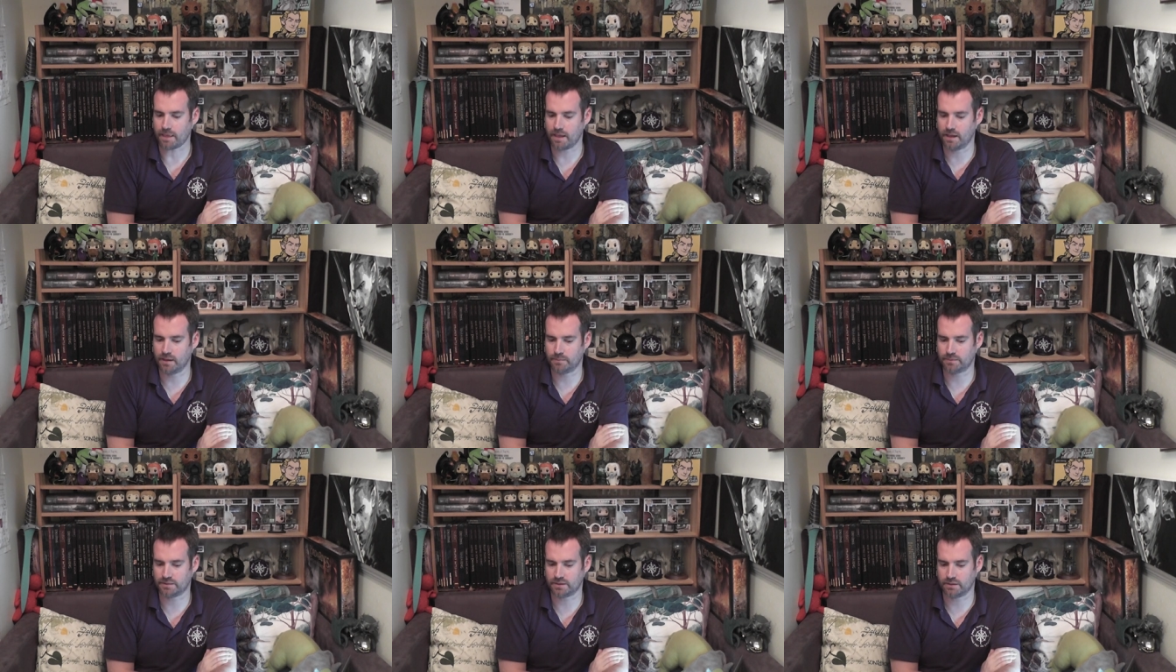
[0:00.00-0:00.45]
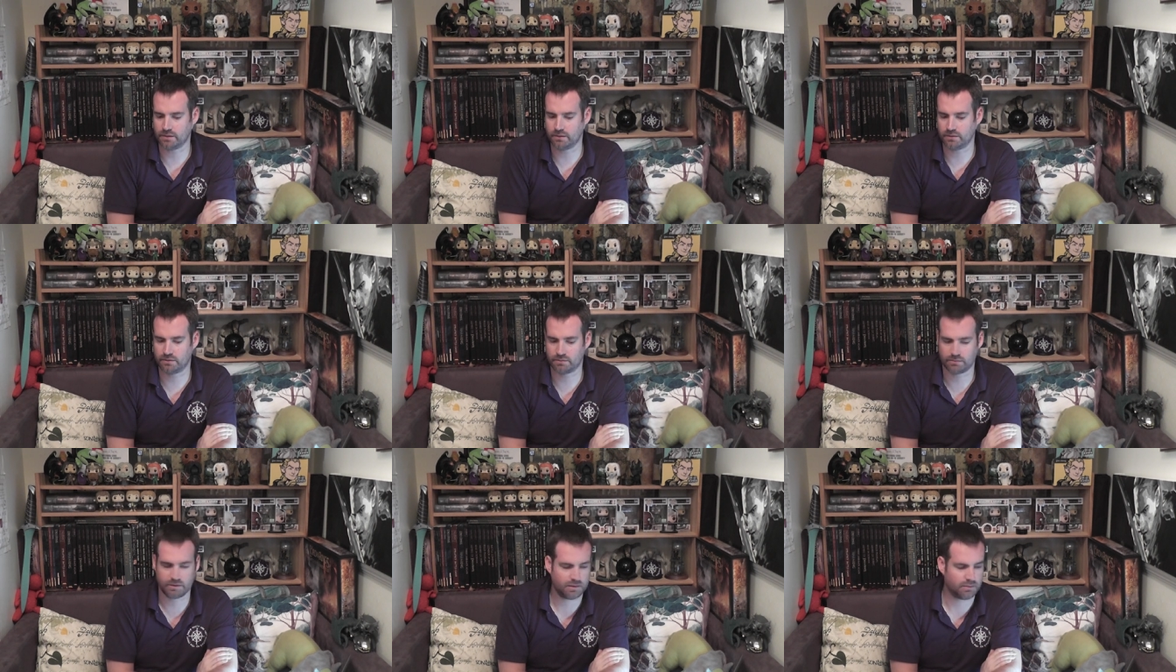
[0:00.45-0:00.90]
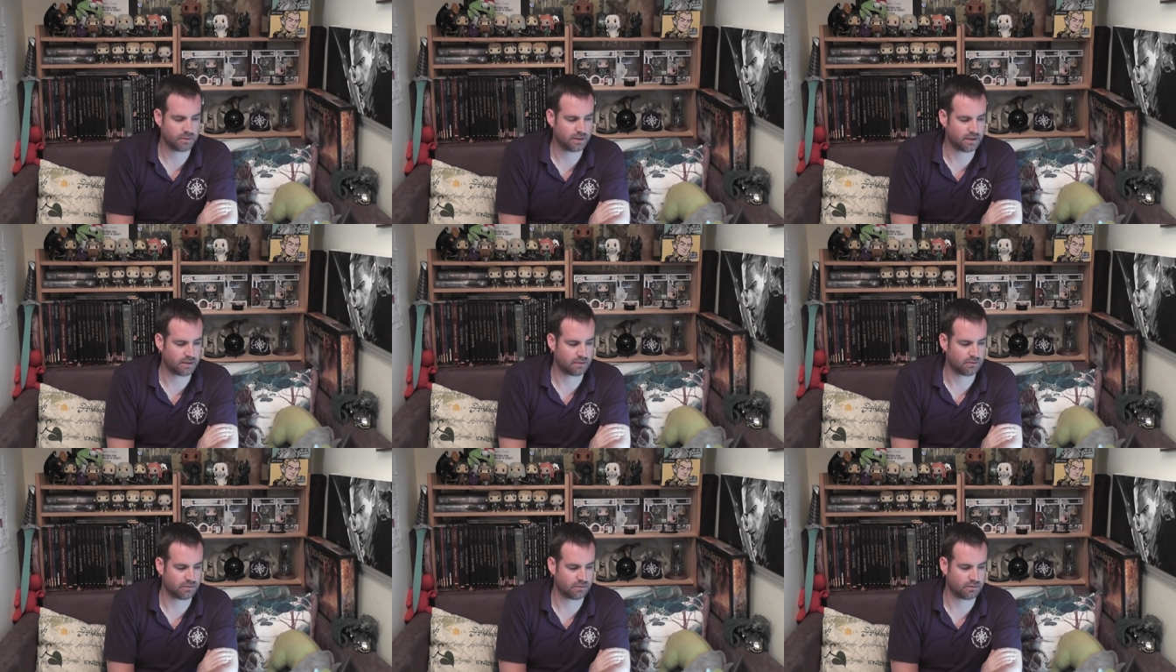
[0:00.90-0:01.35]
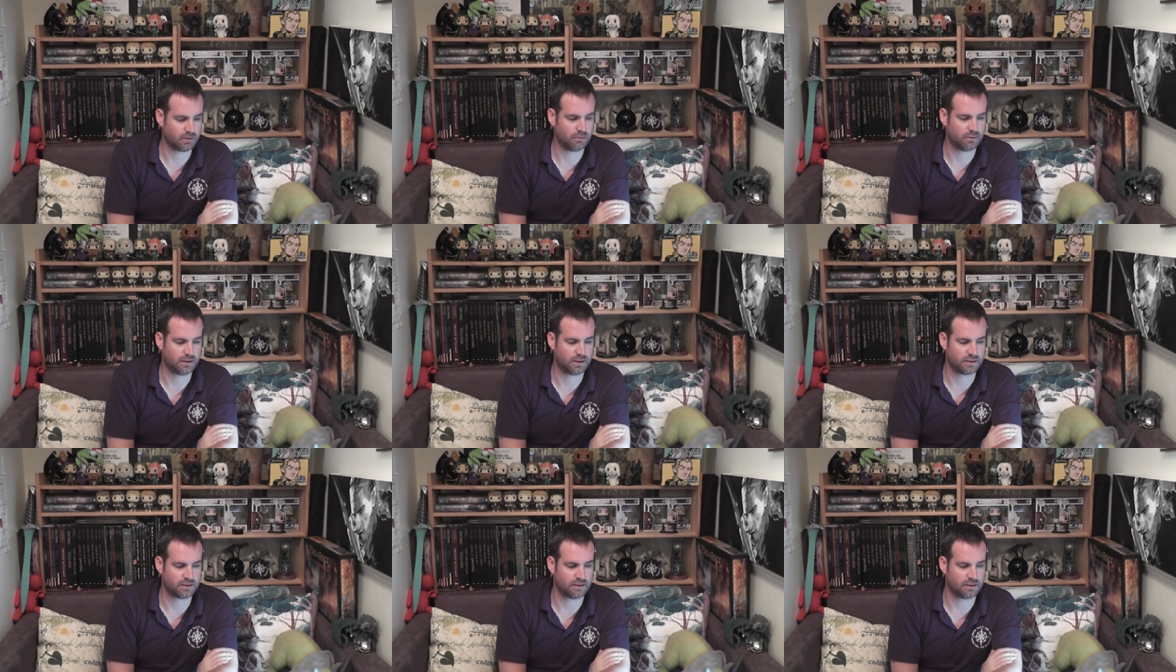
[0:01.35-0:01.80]
Um, so three week three
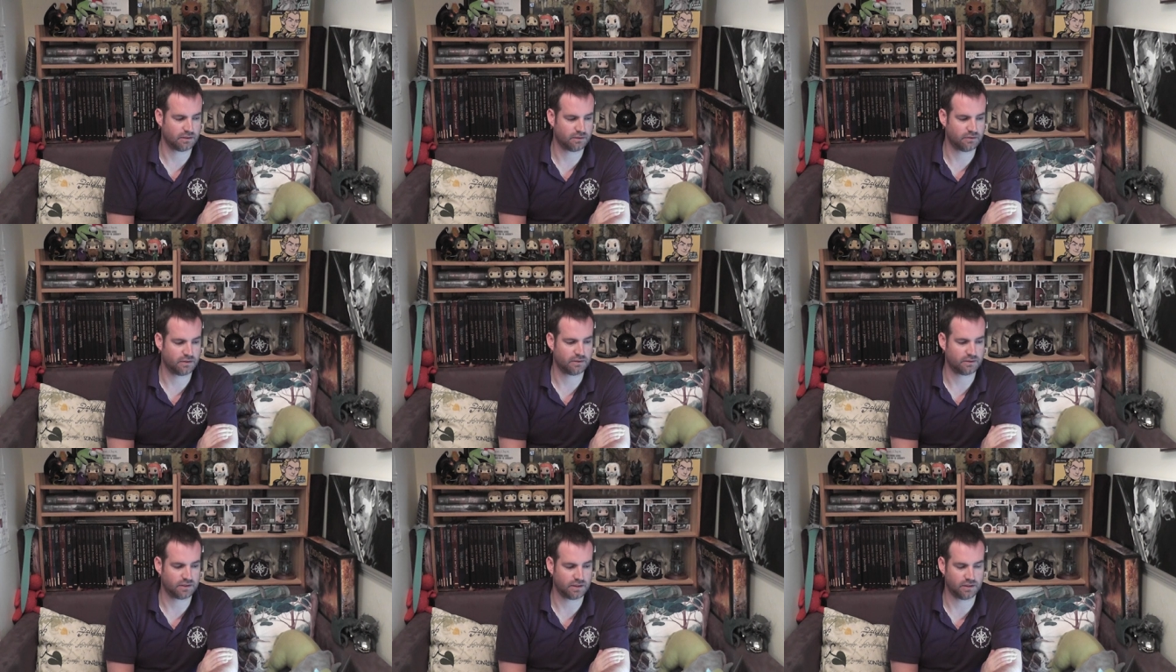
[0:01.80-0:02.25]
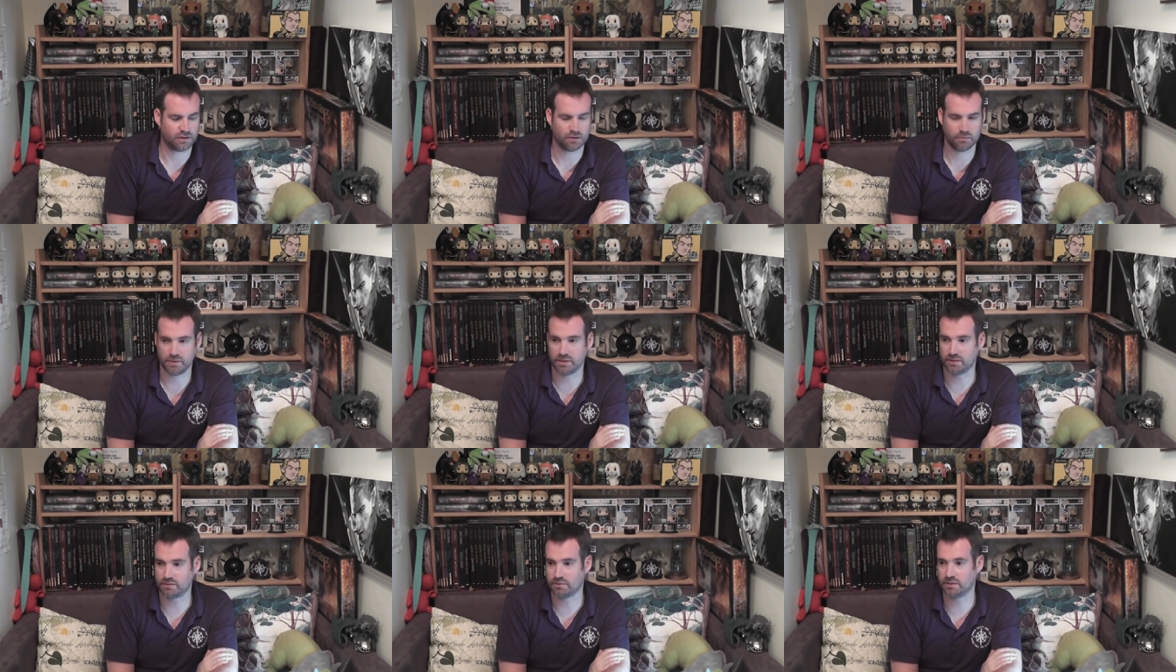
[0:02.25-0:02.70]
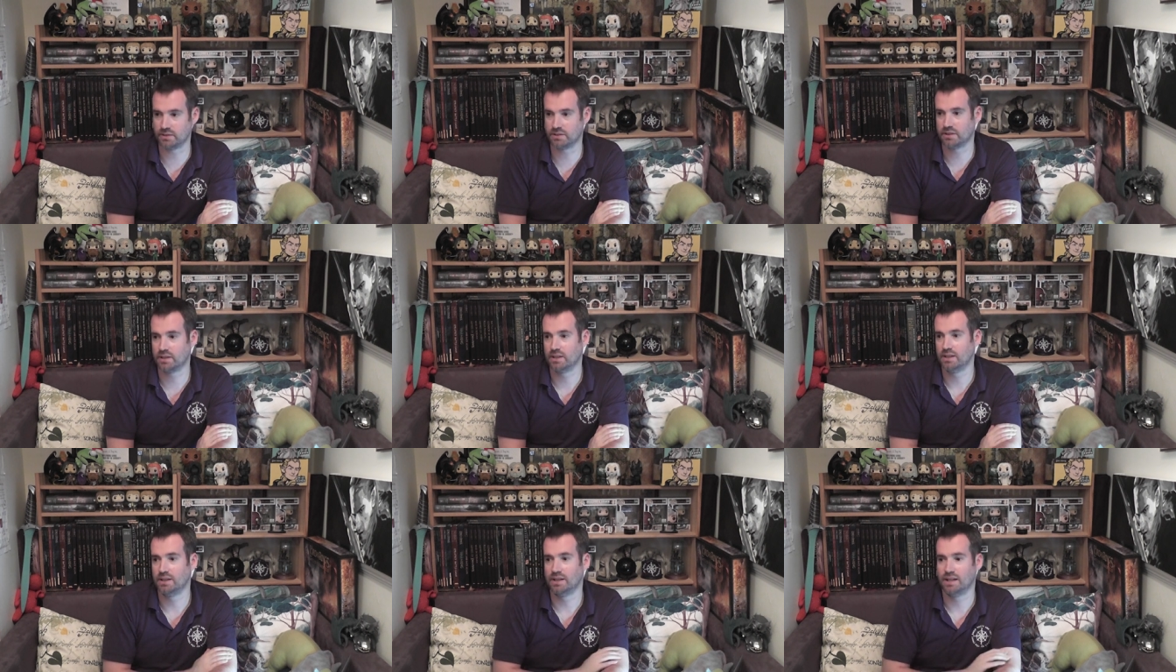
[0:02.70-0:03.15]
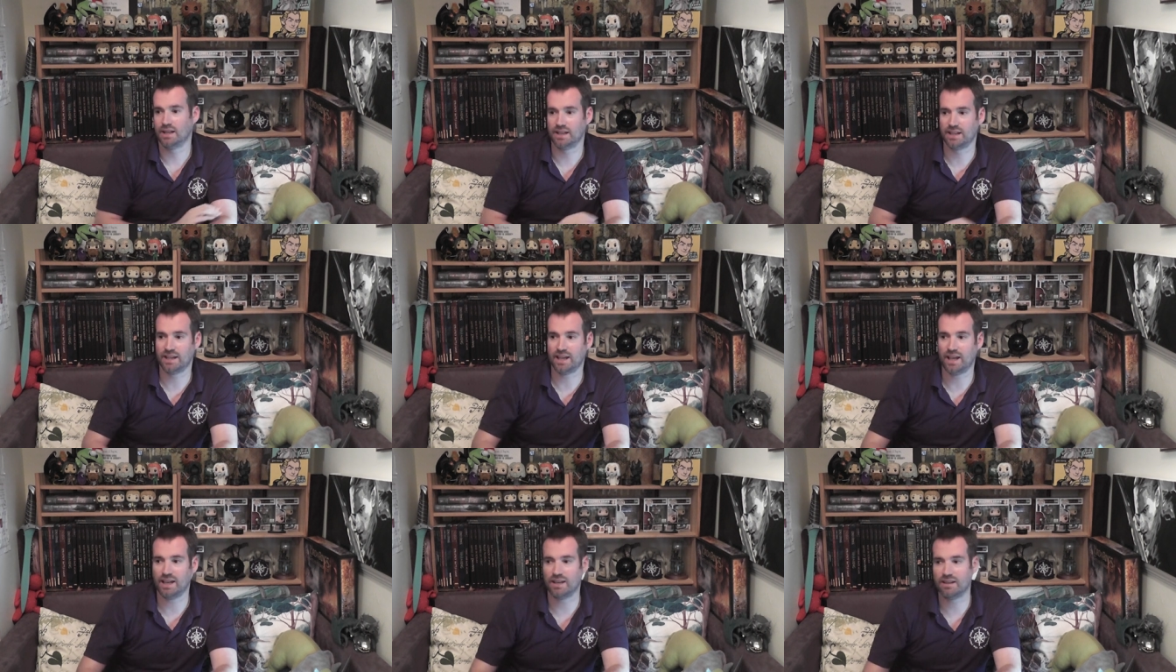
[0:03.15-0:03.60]
weeks to do fifteen hobbits, which
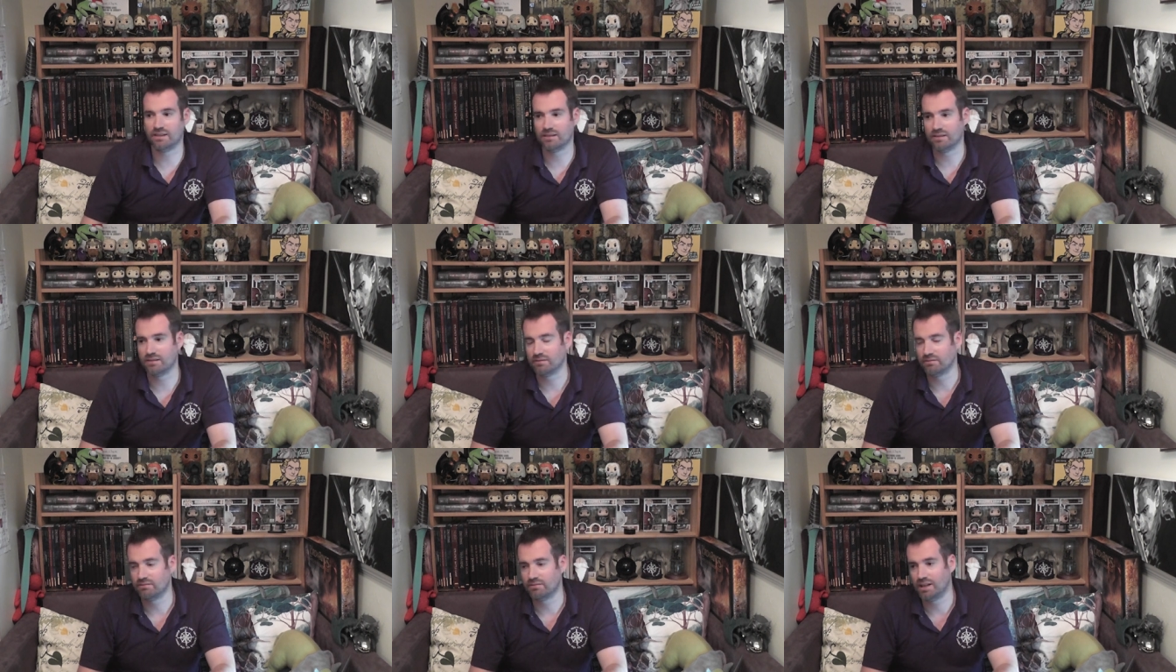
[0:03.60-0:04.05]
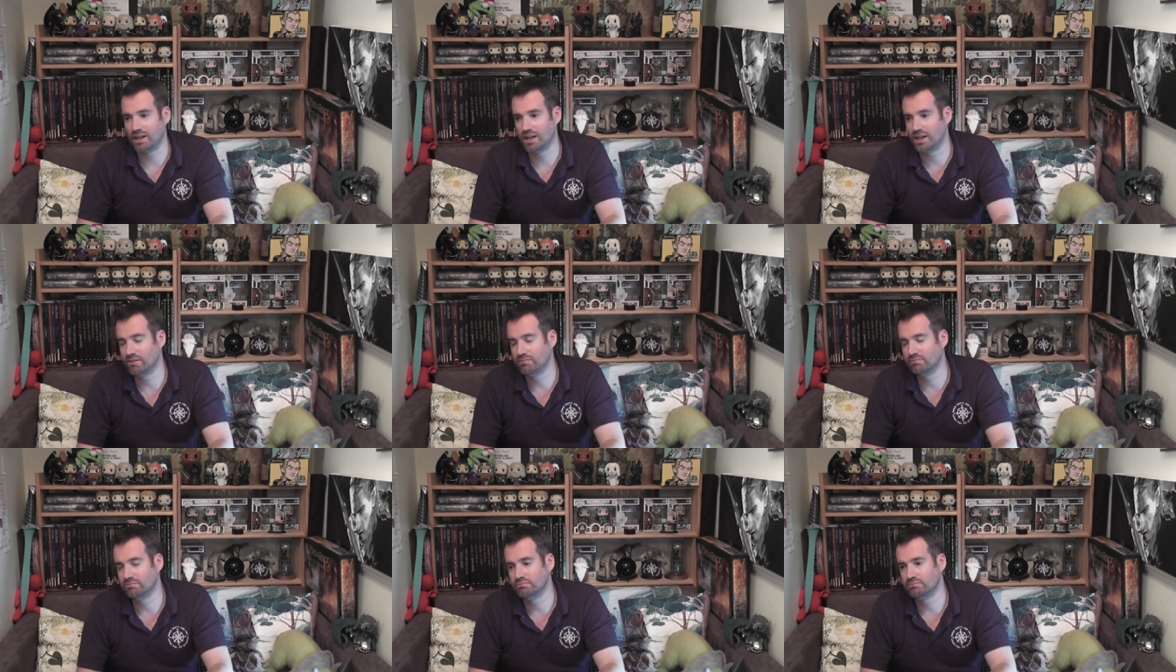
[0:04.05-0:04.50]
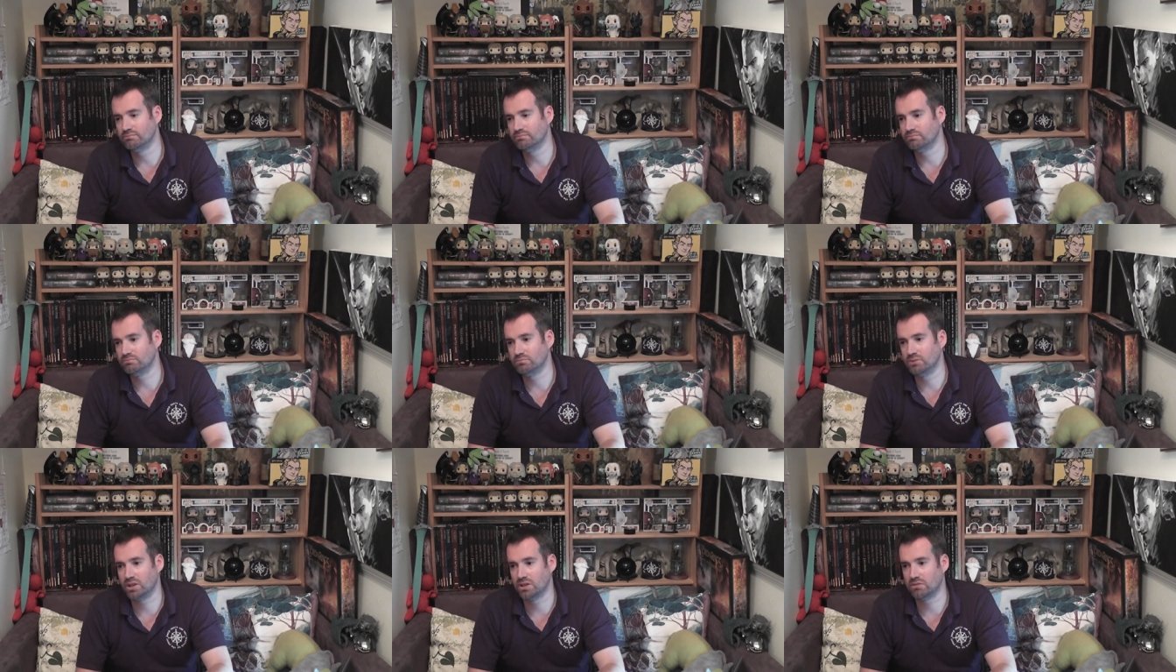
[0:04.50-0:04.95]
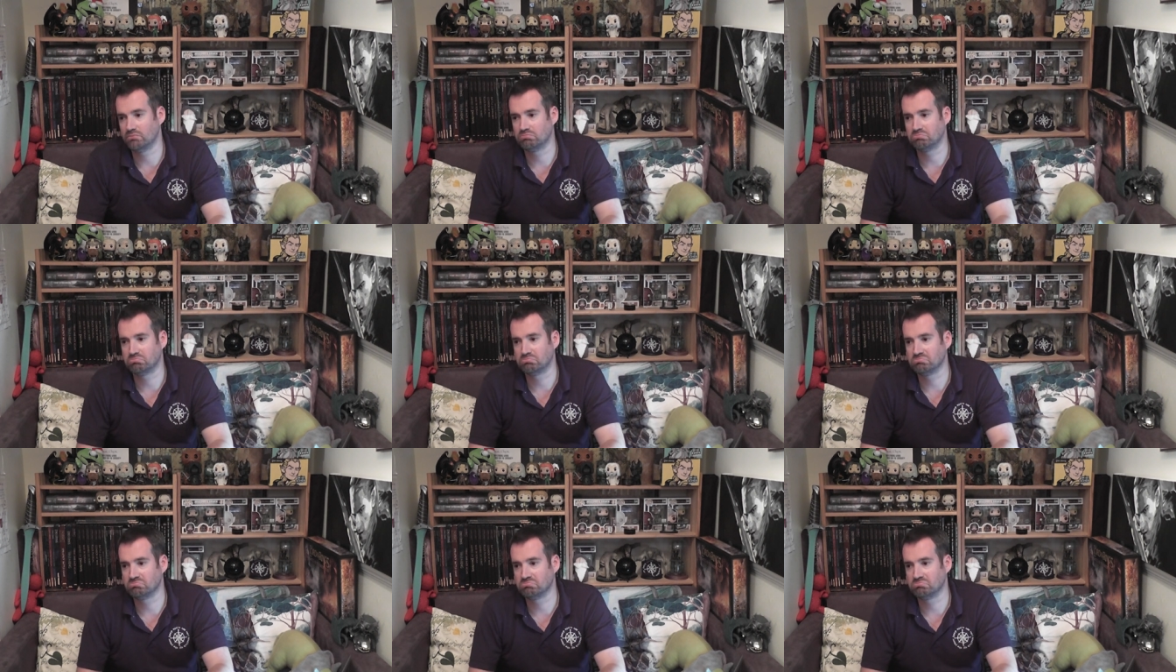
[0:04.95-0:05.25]
again, um, you know,